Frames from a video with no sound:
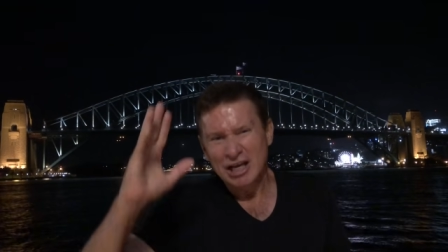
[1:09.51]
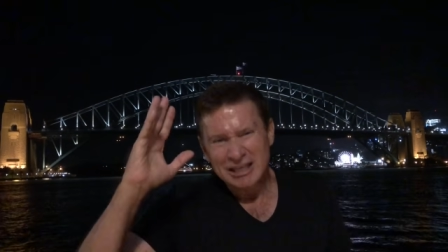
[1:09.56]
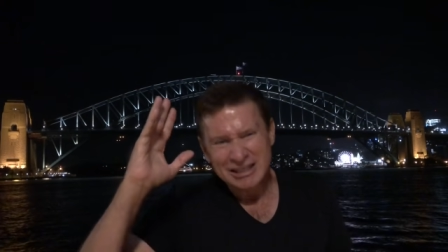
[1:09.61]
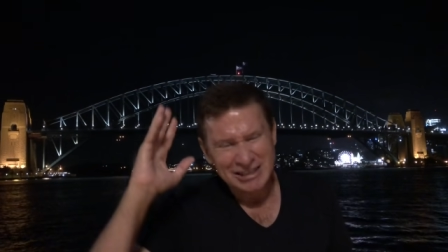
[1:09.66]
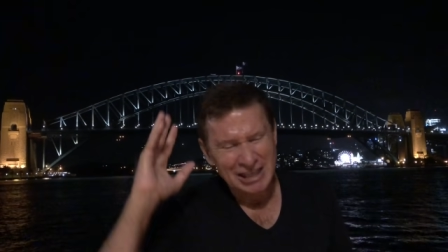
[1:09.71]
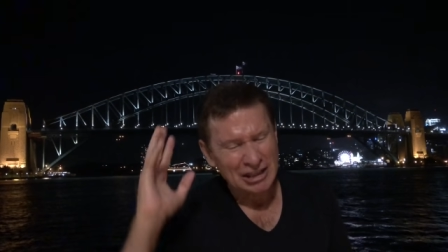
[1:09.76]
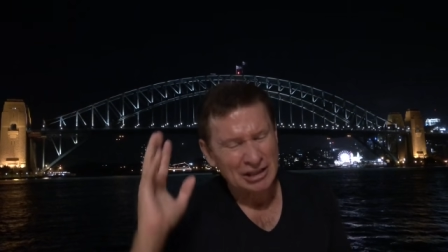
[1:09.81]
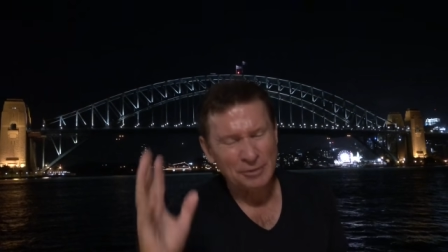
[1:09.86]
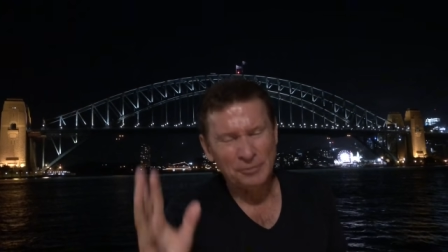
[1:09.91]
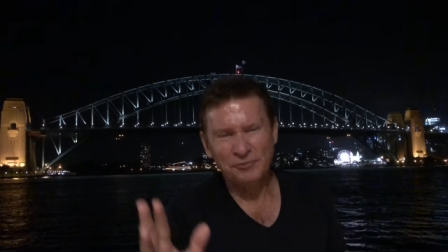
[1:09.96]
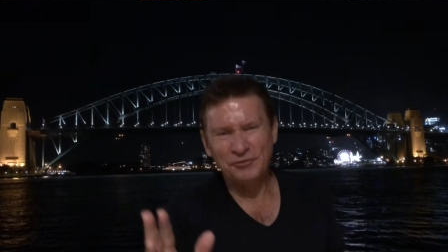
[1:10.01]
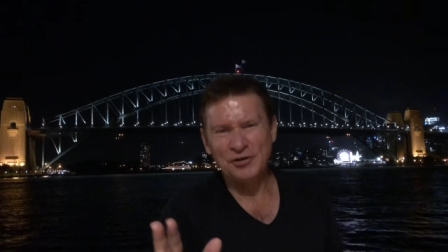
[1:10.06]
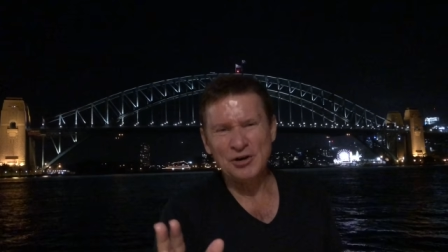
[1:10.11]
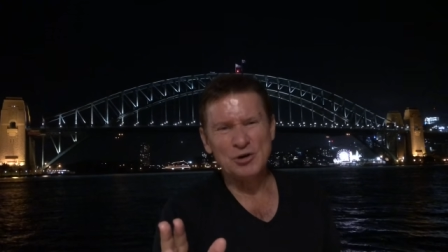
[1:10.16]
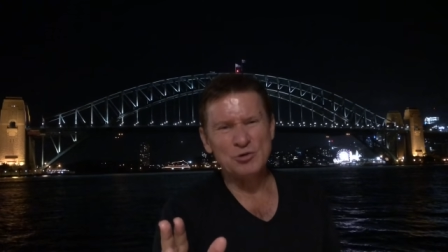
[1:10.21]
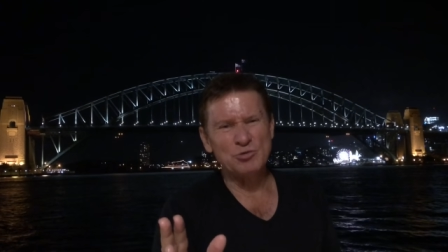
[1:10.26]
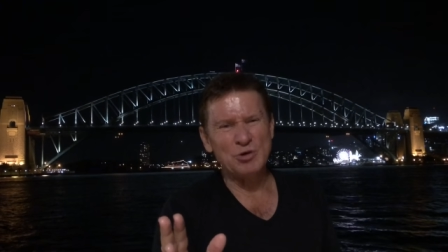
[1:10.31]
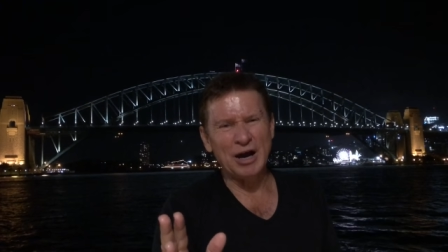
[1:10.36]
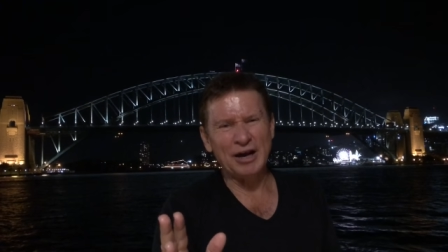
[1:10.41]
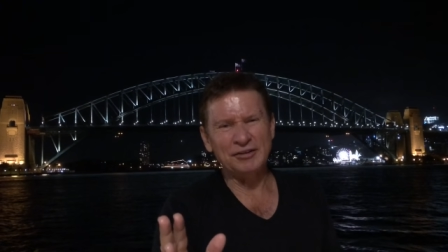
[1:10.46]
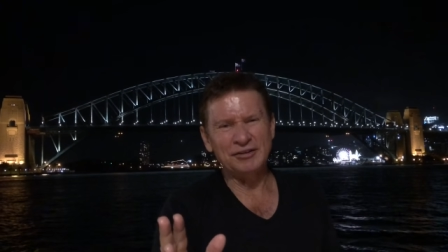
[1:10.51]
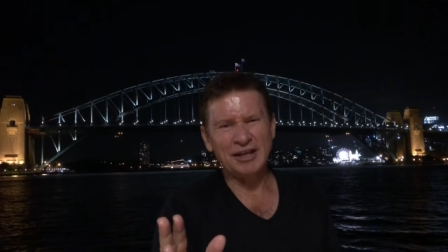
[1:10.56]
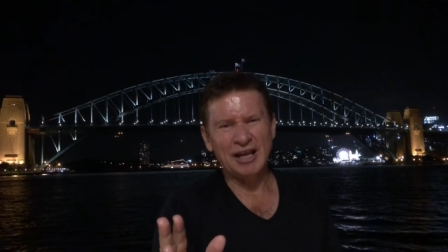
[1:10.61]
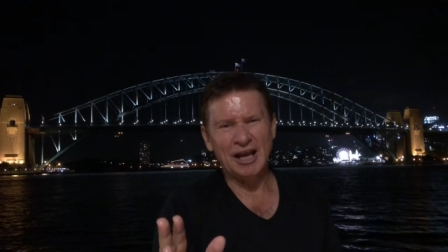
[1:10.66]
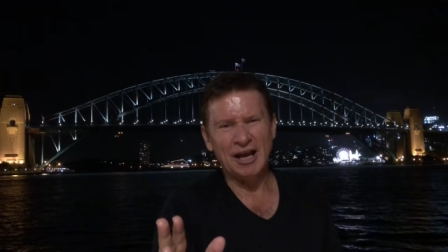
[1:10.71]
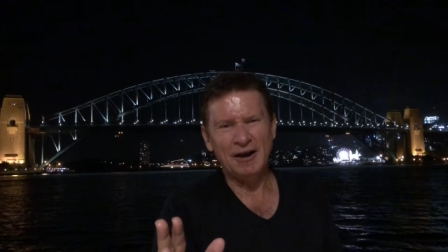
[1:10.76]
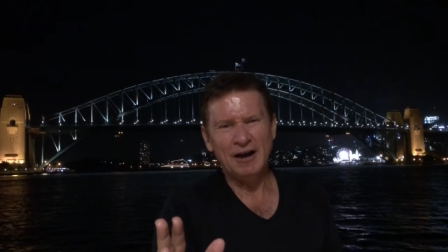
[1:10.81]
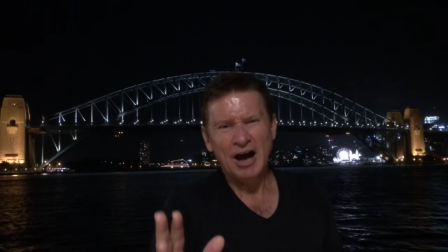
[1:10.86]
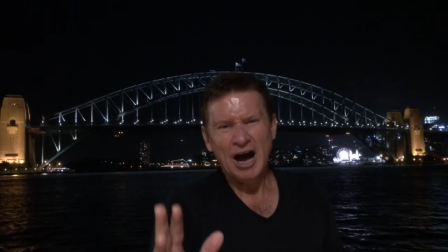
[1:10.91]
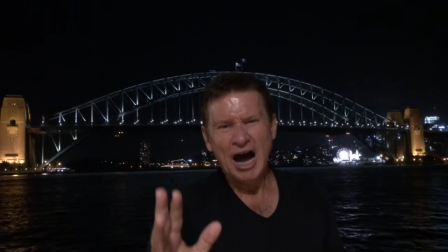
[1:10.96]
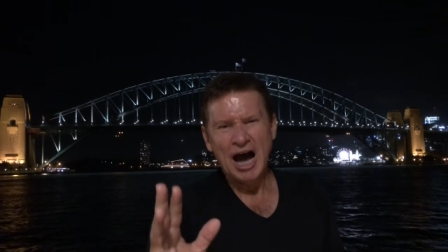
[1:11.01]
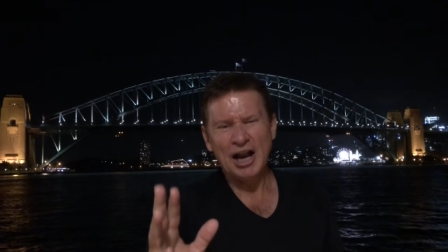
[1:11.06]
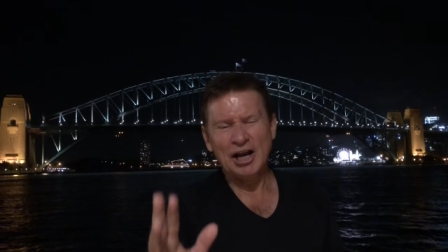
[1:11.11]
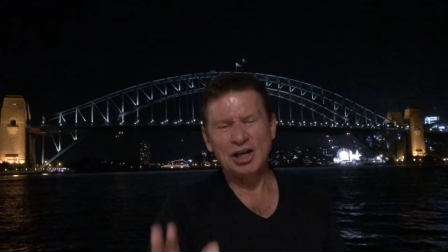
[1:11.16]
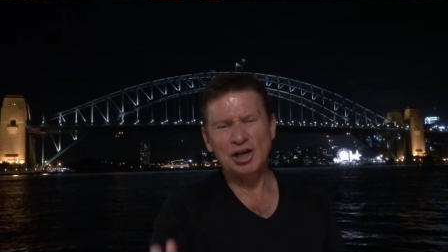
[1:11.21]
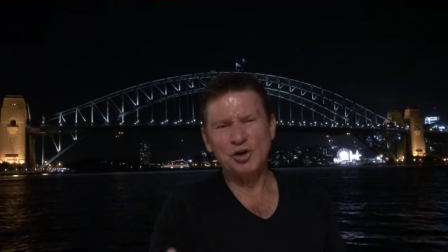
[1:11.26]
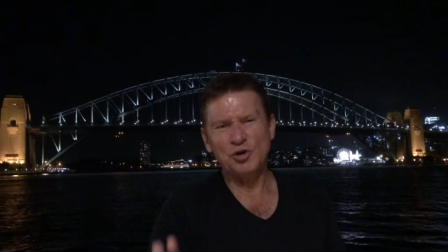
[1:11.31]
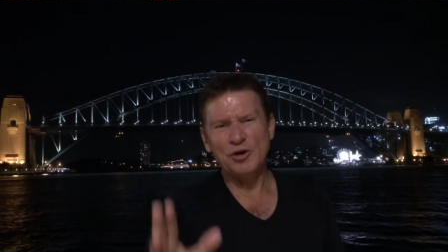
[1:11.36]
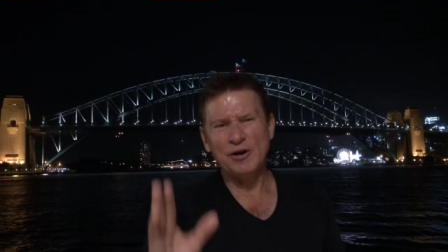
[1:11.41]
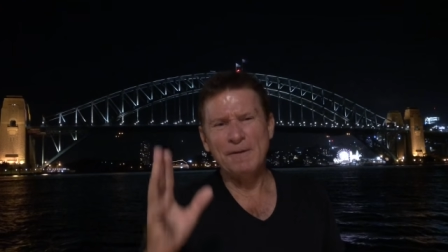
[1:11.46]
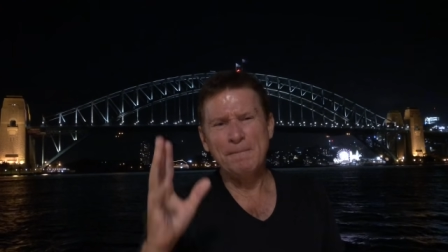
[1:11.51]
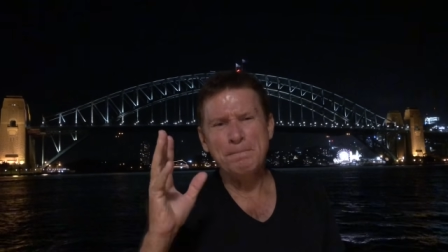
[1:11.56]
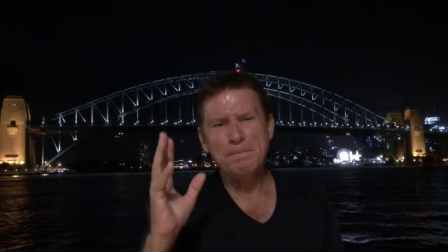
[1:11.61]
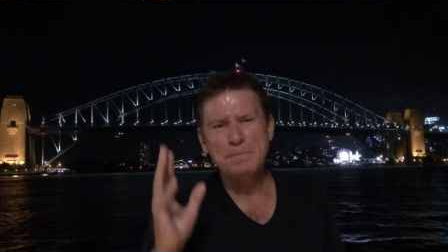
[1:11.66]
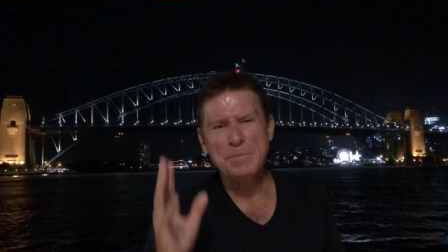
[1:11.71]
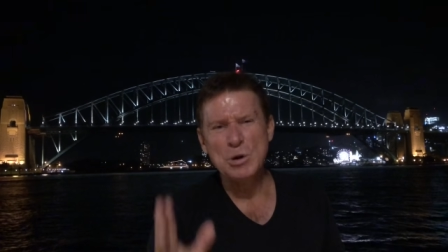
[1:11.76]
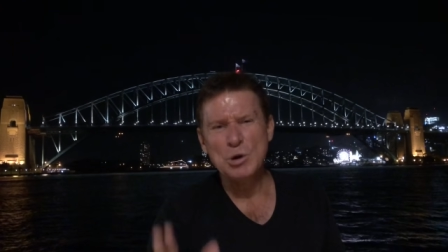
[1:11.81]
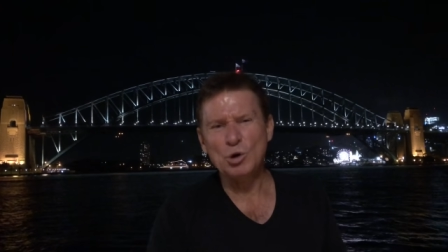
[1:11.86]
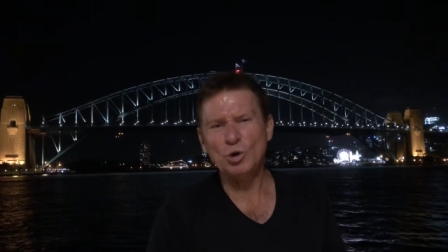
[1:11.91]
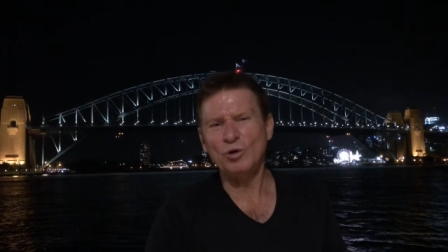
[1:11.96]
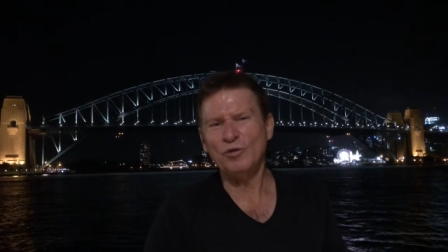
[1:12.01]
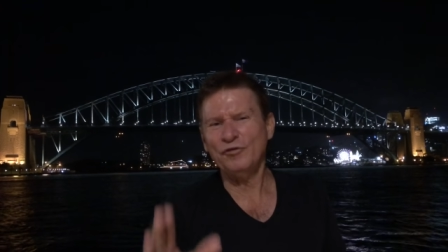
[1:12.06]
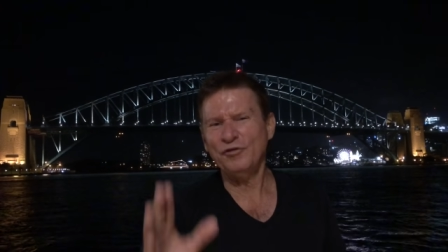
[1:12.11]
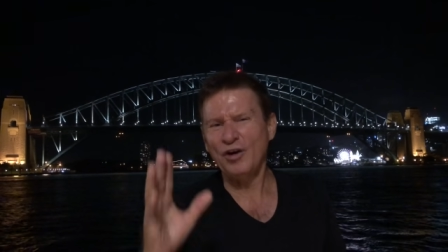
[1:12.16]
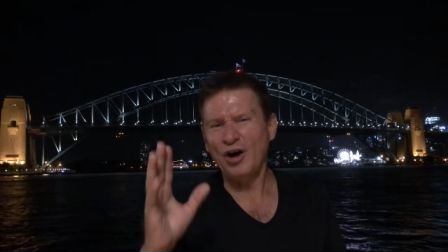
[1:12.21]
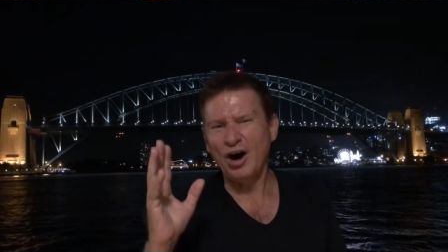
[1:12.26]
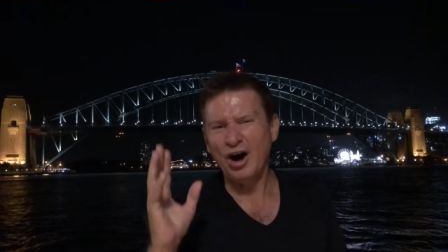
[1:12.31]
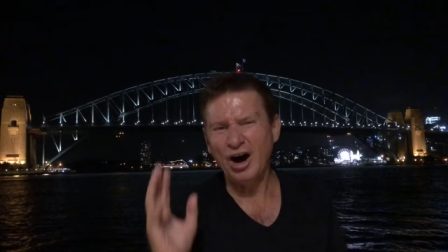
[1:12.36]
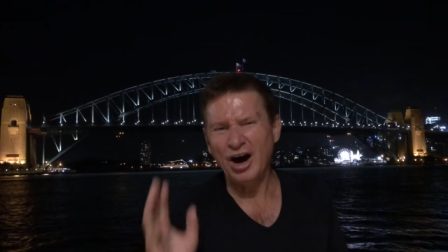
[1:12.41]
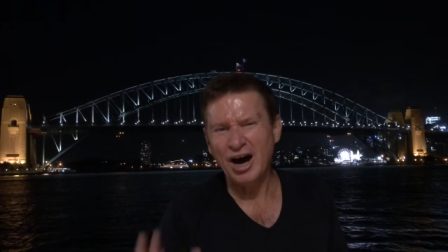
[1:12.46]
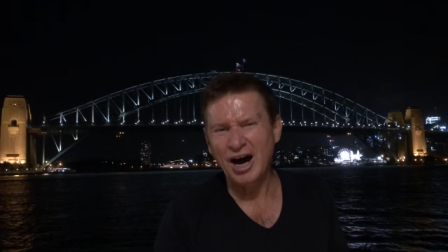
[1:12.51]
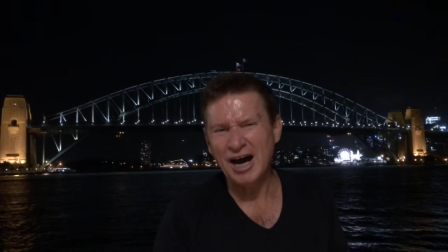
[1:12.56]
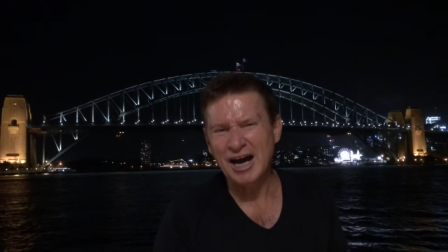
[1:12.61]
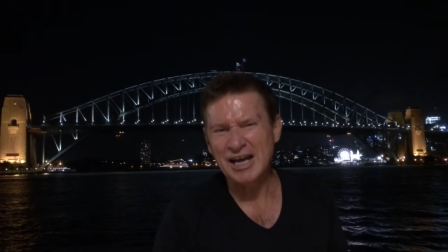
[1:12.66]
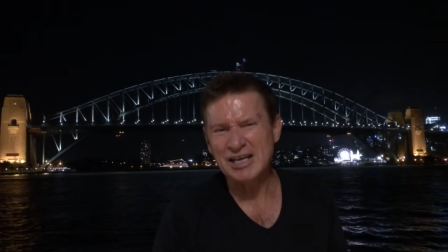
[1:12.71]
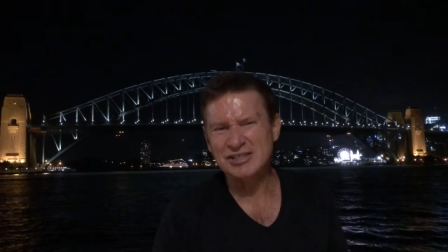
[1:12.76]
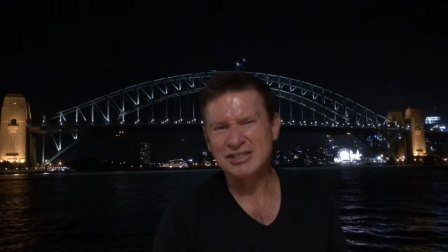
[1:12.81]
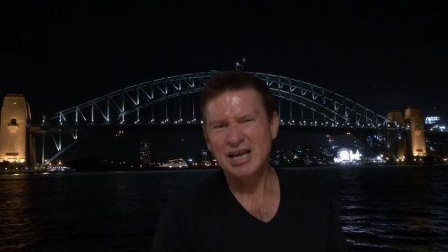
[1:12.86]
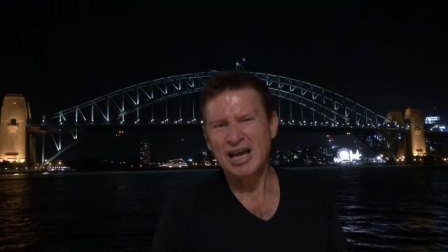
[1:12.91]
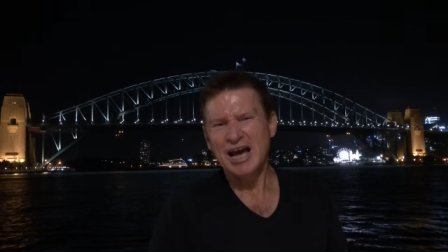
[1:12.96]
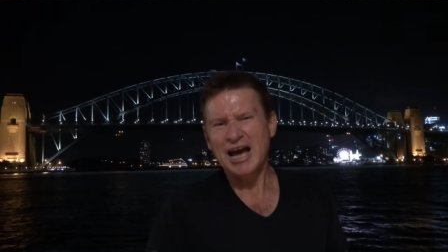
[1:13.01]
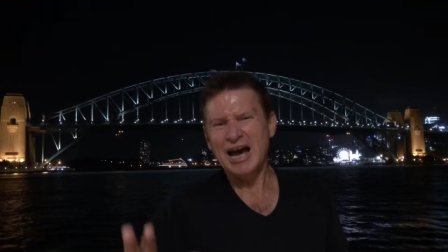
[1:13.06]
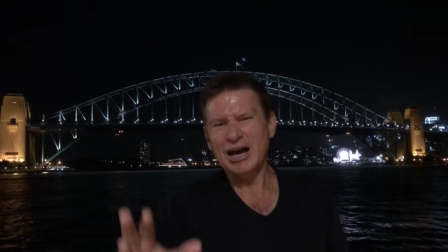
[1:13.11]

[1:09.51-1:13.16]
Set them free right now. I decree a miracle for eyes,